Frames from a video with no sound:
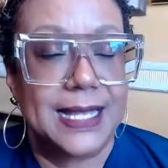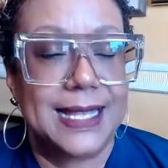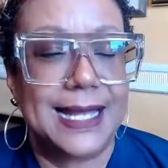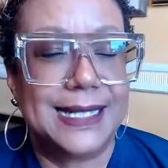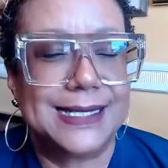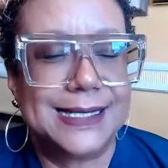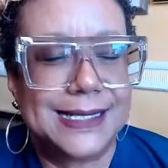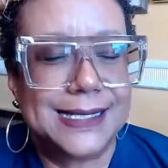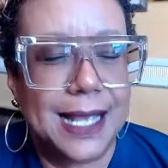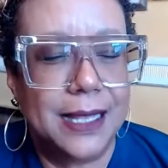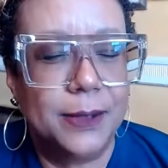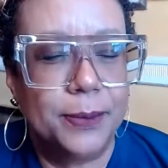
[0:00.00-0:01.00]
That
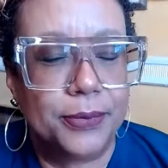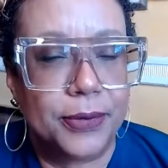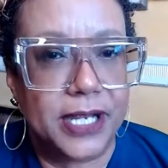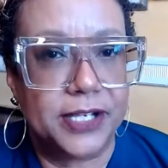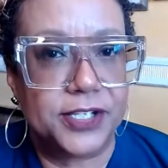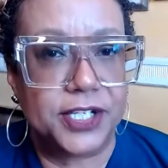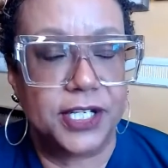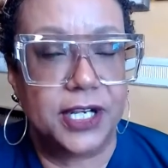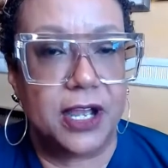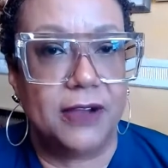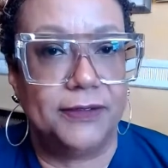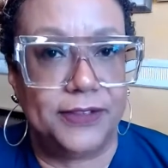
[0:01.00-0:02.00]
celebration
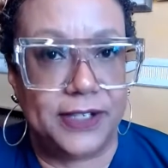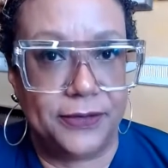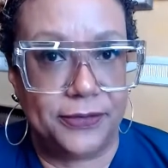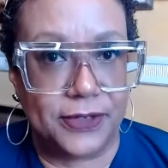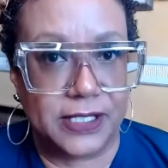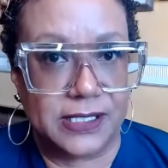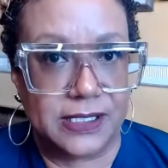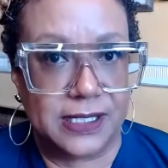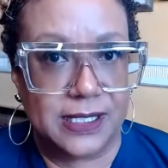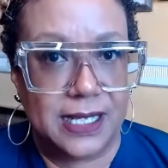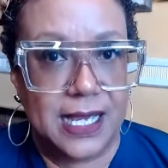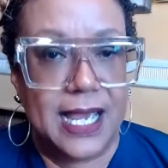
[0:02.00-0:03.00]
of difference
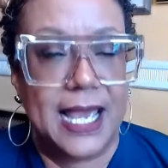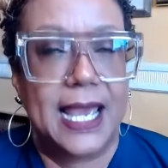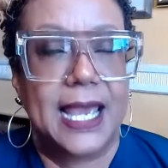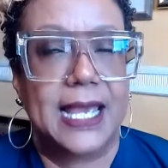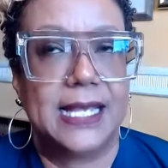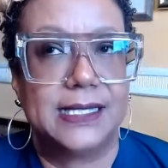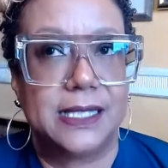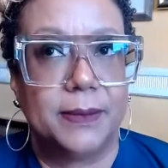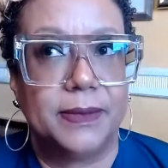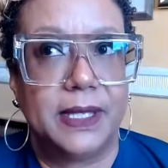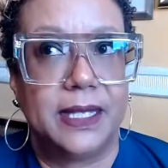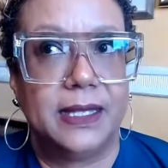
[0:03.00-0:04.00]
is
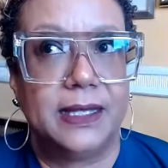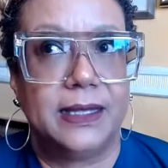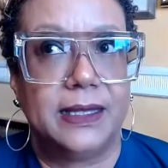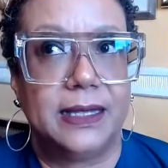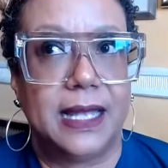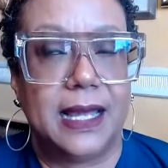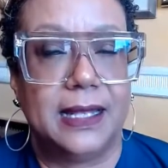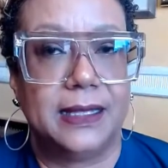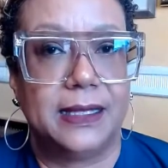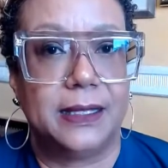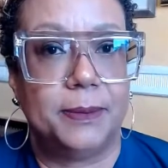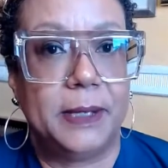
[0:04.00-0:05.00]
something that
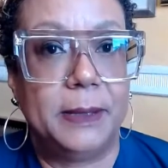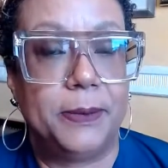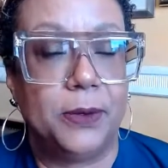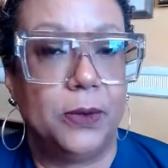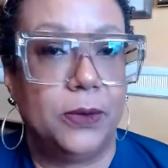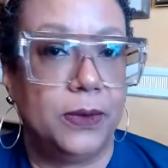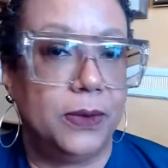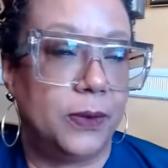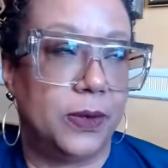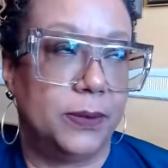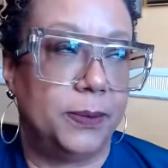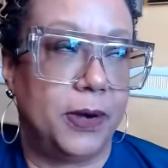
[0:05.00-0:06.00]
the people who
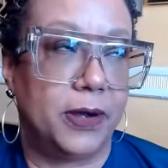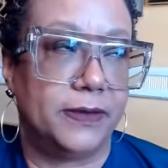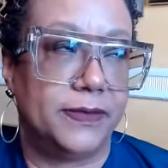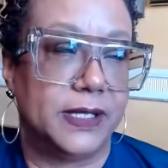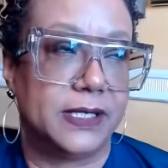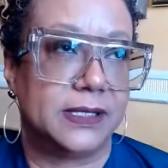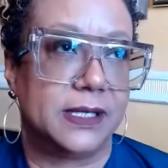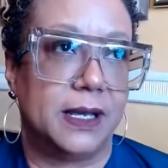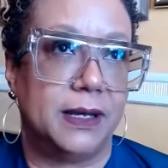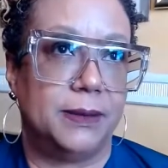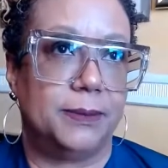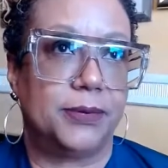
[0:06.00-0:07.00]
were part of this
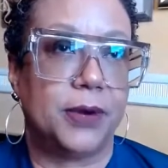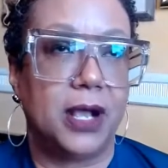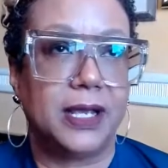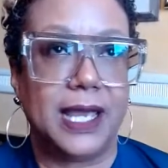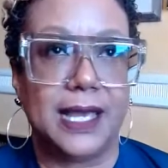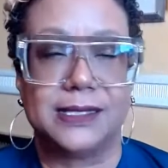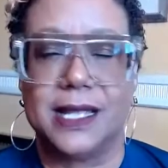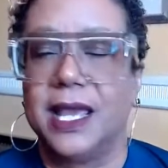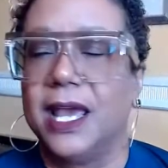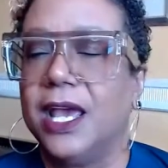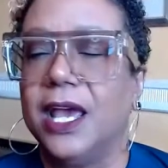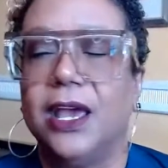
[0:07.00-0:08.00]
broadcast,
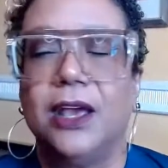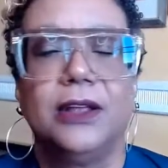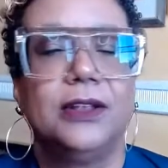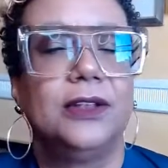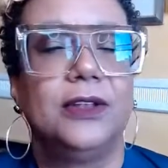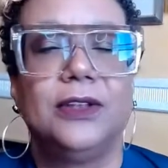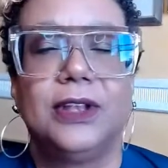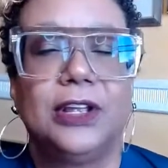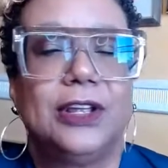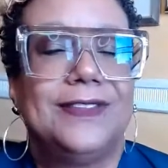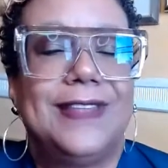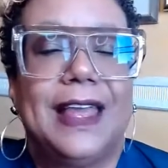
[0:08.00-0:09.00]

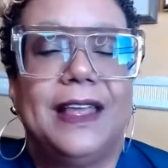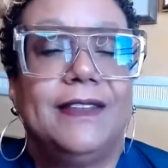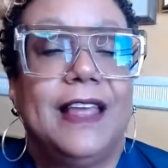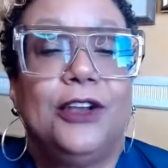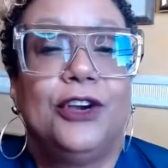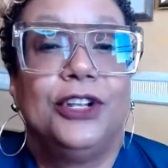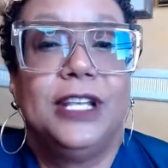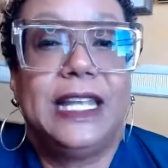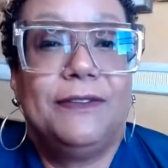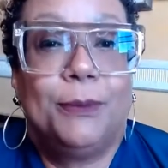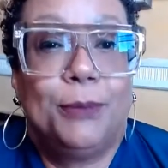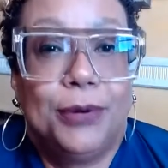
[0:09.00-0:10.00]
they couldn't
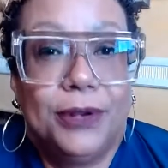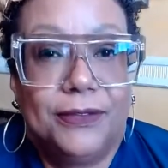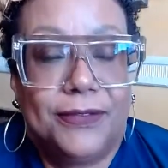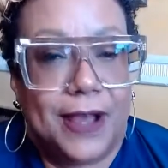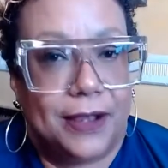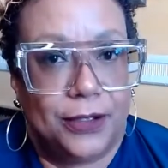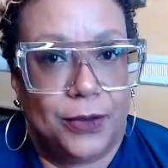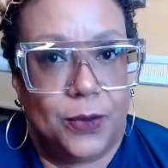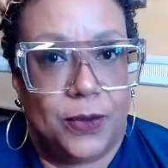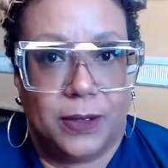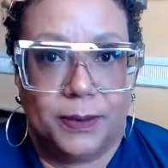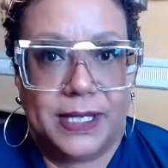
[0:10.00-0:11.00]
even put a value
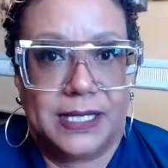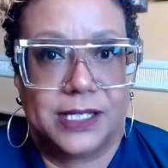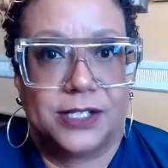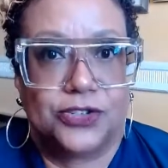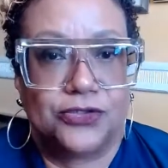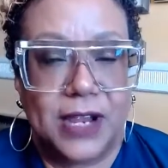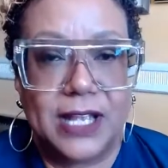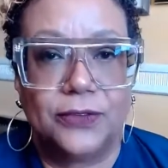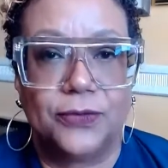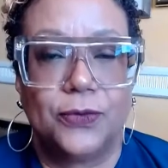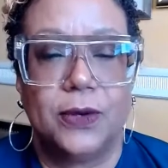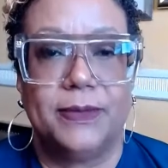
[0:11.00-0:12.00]
on it because it
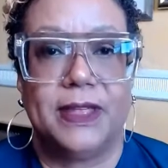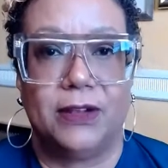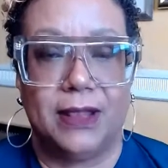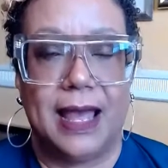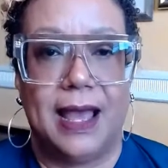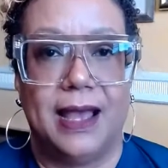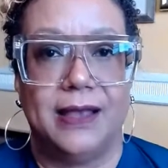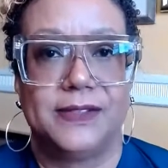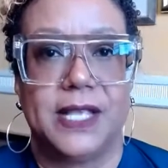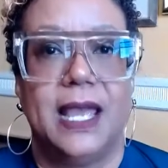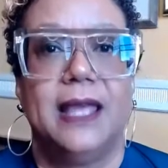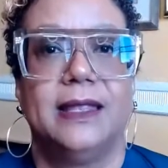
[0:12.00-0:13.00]
transformed their lives,
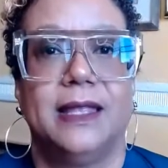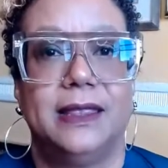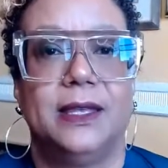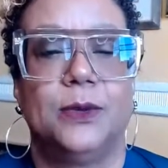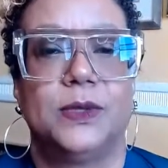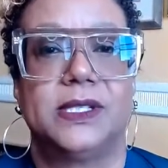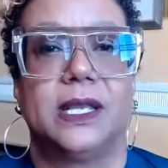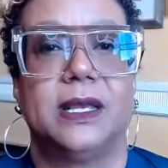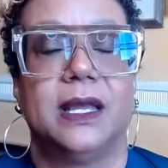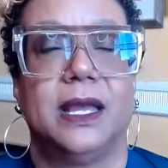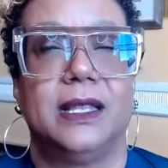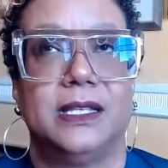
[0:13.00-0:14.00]
that there was
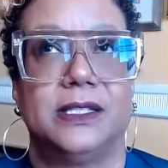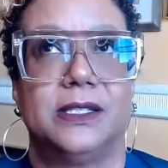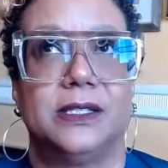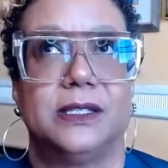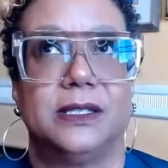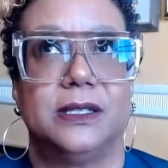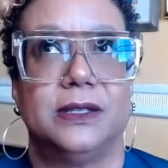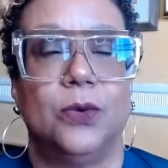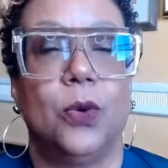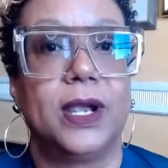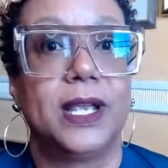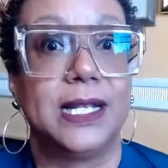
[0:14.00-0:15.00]
this
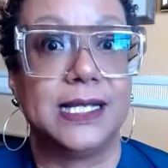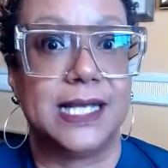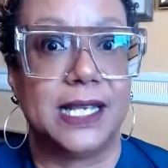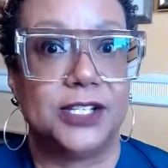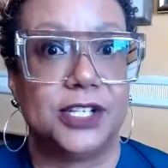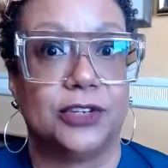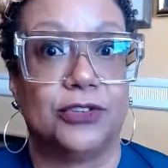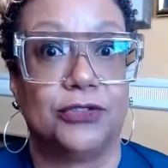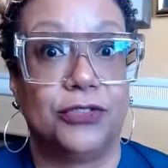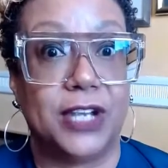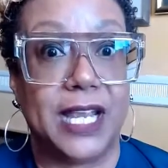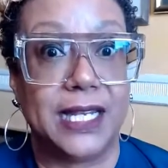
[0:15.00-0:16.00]
organization
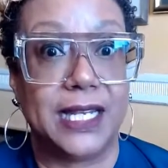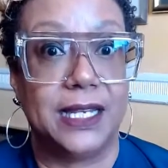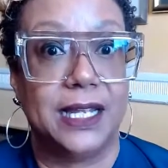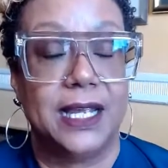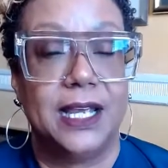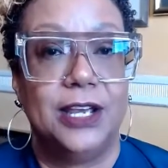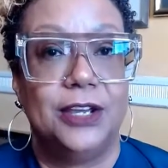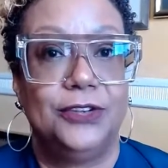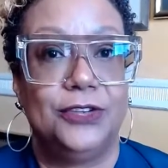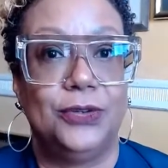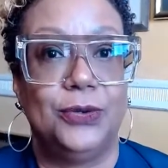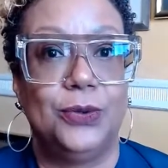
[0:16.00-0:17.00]
created
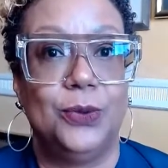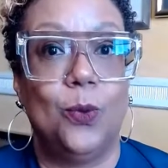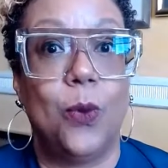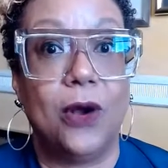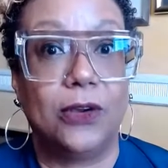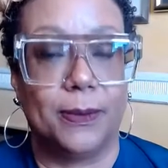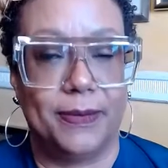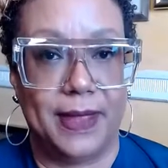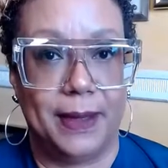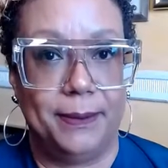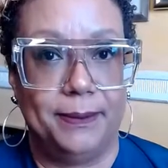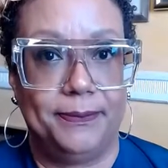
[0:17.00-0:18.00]
to welcome
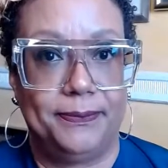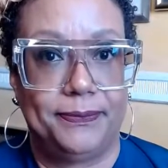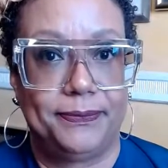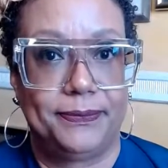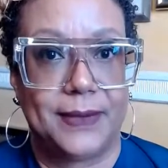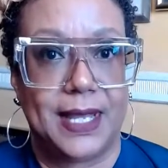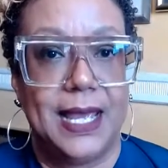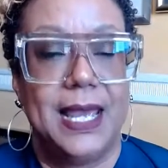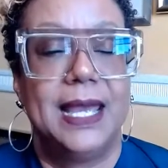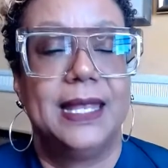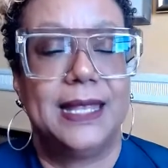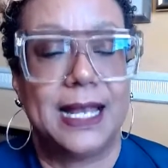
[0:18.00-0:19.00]
them.
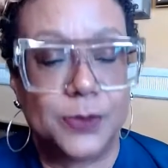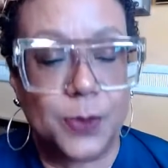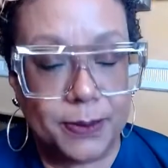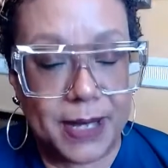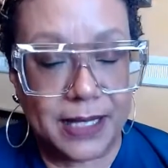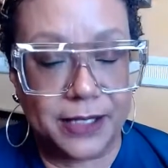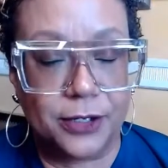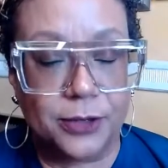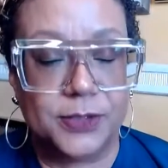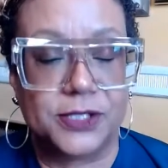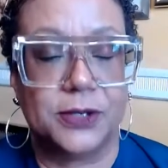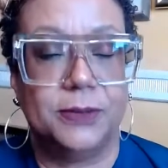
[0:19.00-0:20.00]
That's what Malidoma
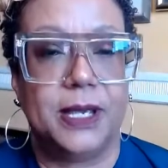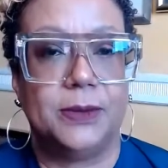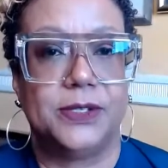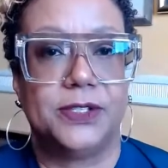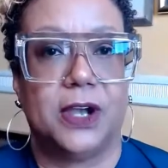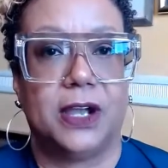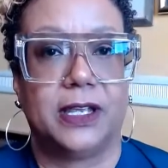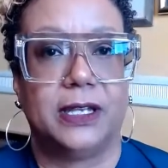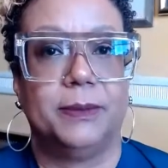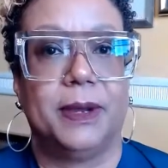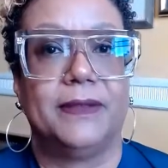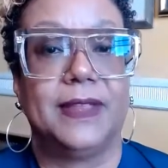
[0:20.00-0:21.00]
Somé was talking
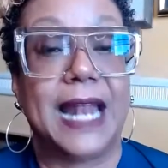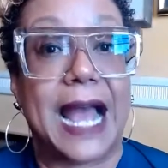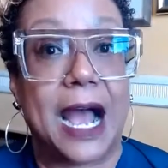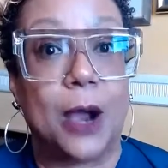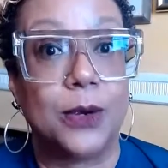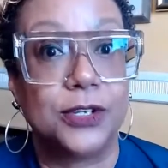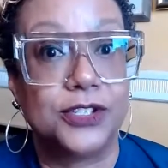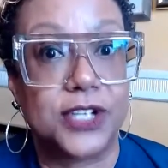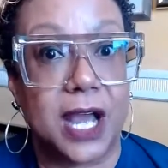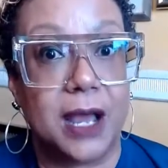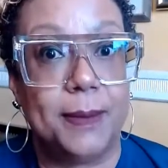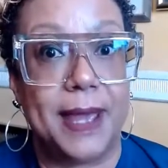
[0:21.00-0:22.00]
about, that our
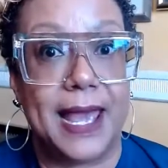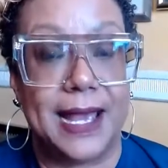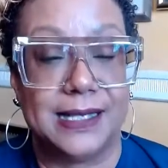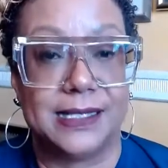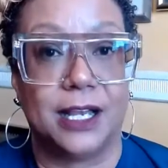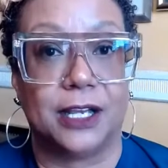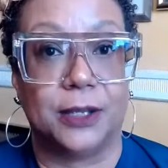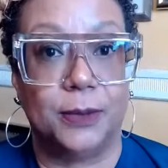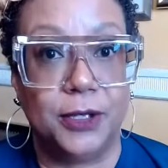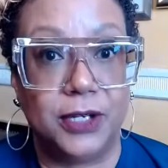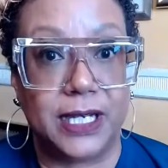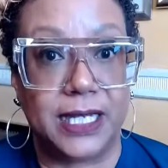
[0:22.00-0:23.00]
job as a
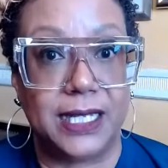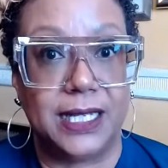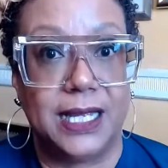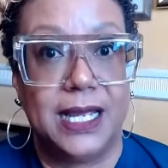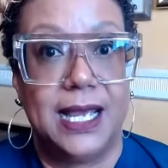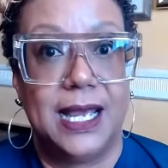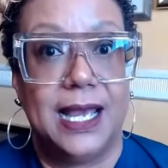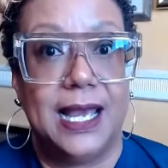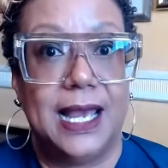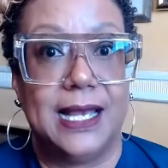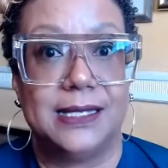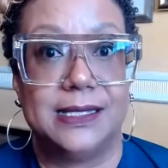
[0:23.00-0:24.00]
community,
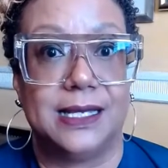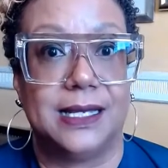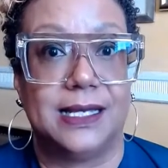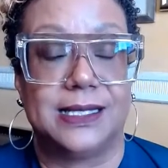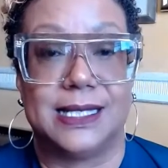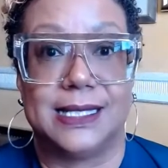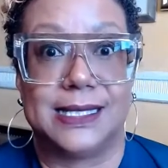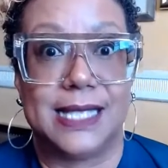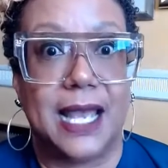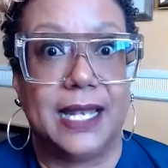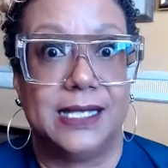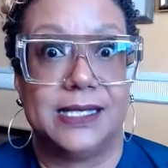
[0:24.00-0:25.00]
as a
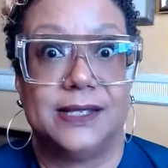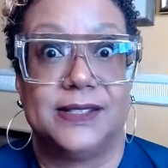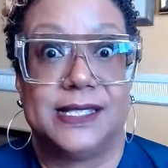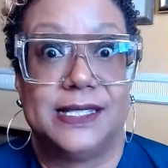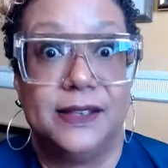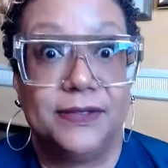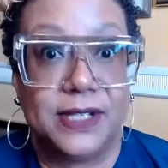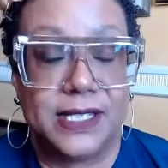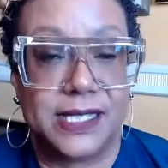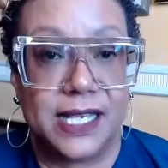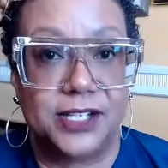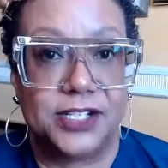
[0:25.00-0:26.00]
society, as a
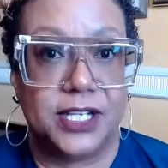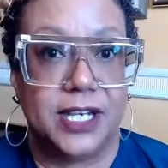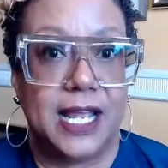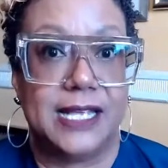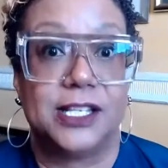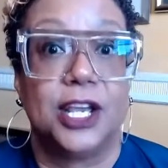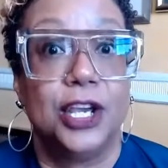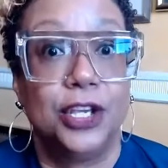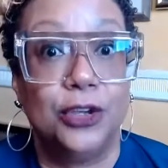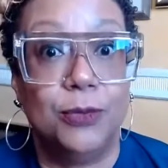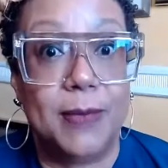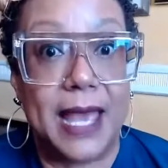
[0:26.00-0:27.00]
civilization, as
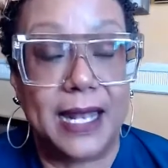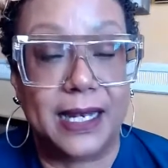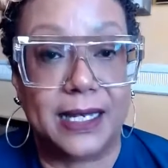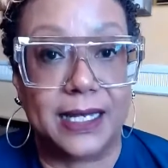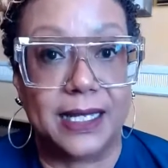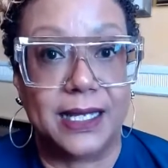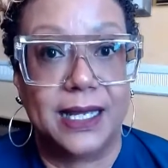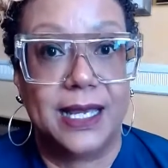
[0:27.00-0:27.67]
humanity,